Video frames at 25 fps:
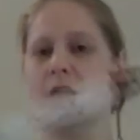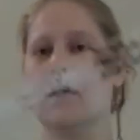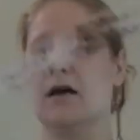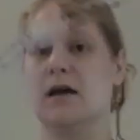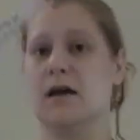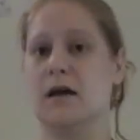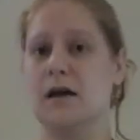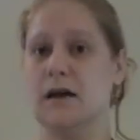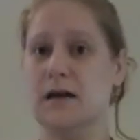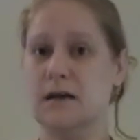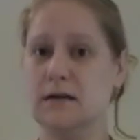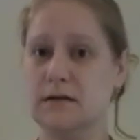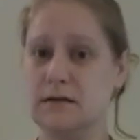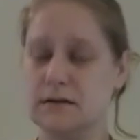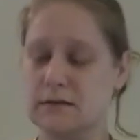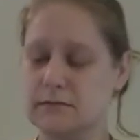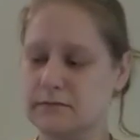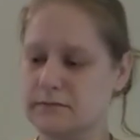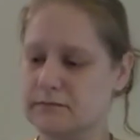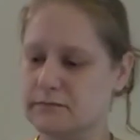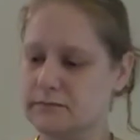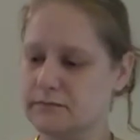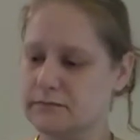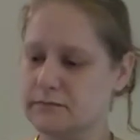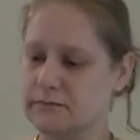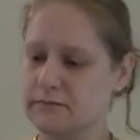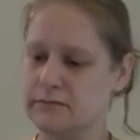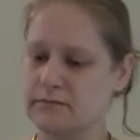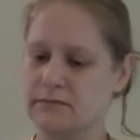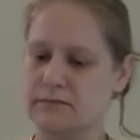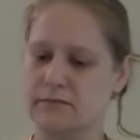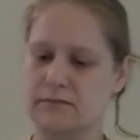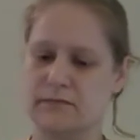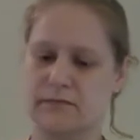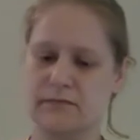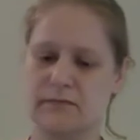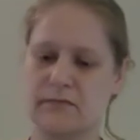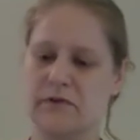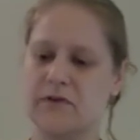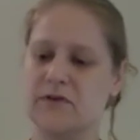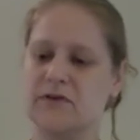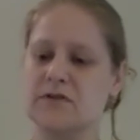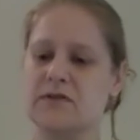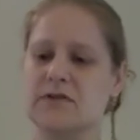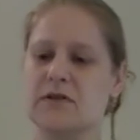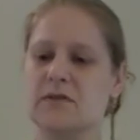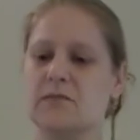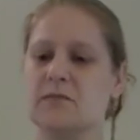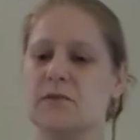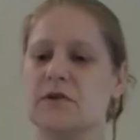And there's
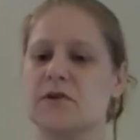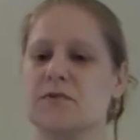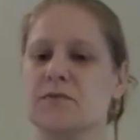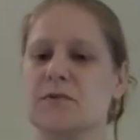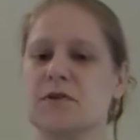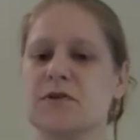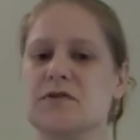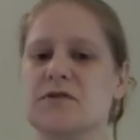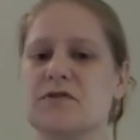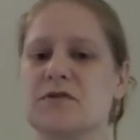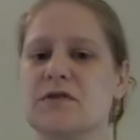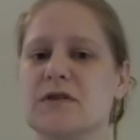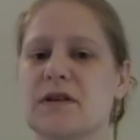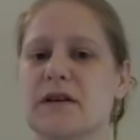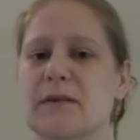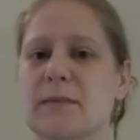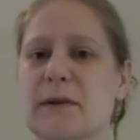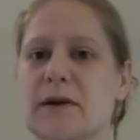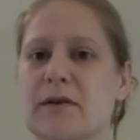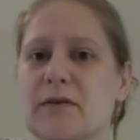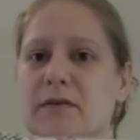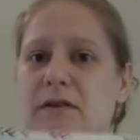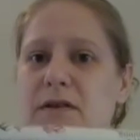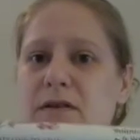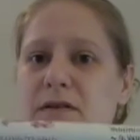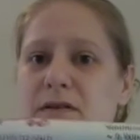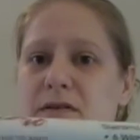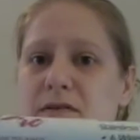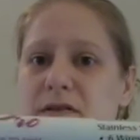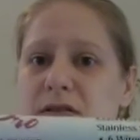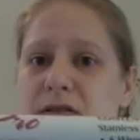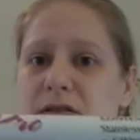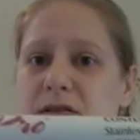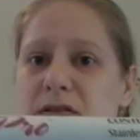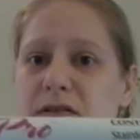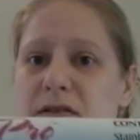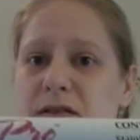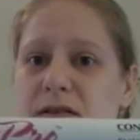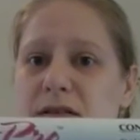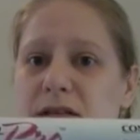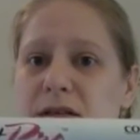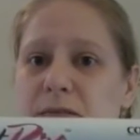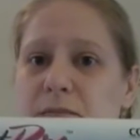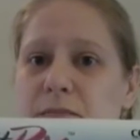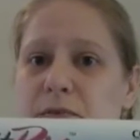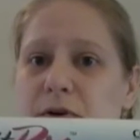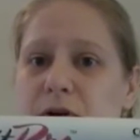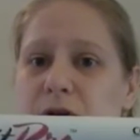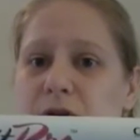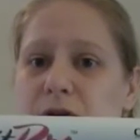not much to say about this. This is the
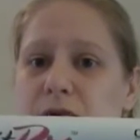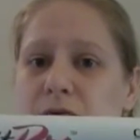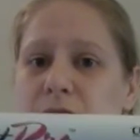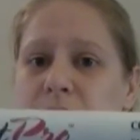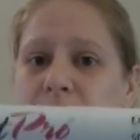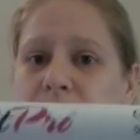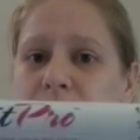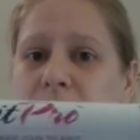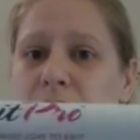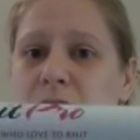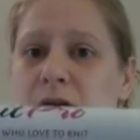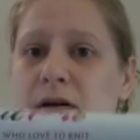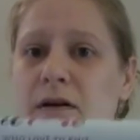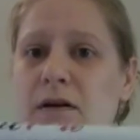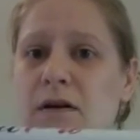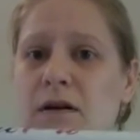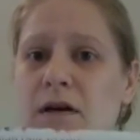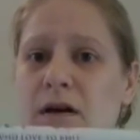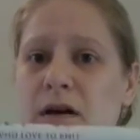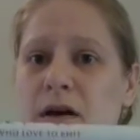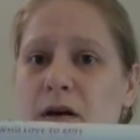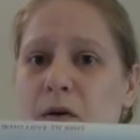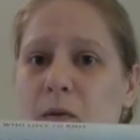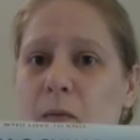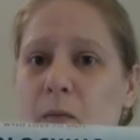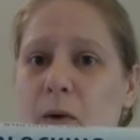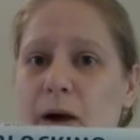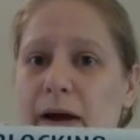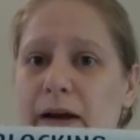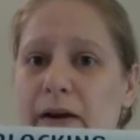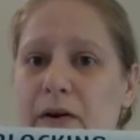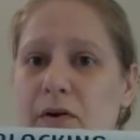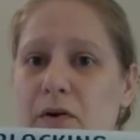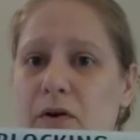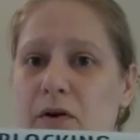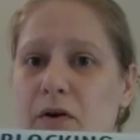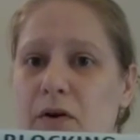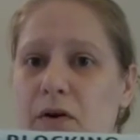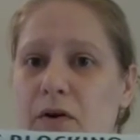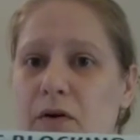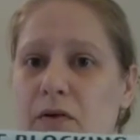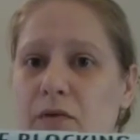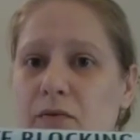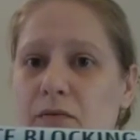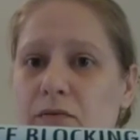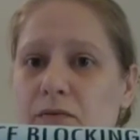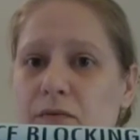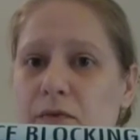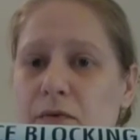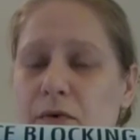Knit Pro wire
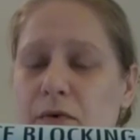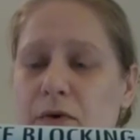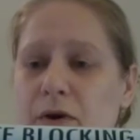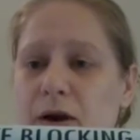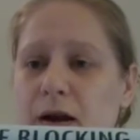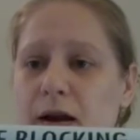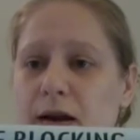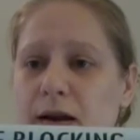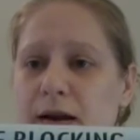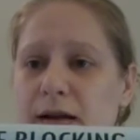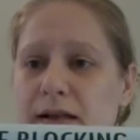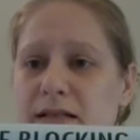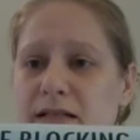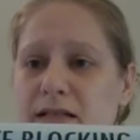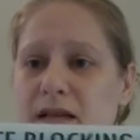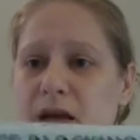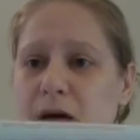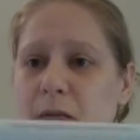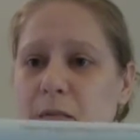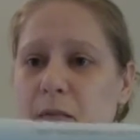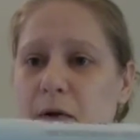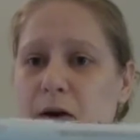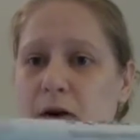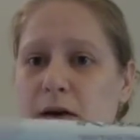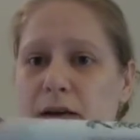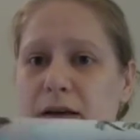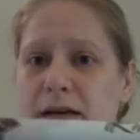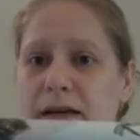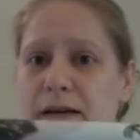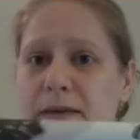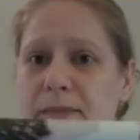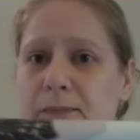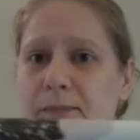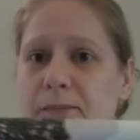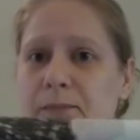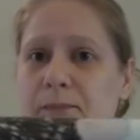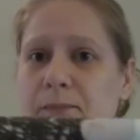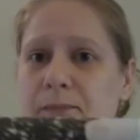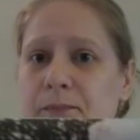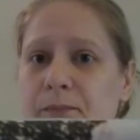for lace blocking.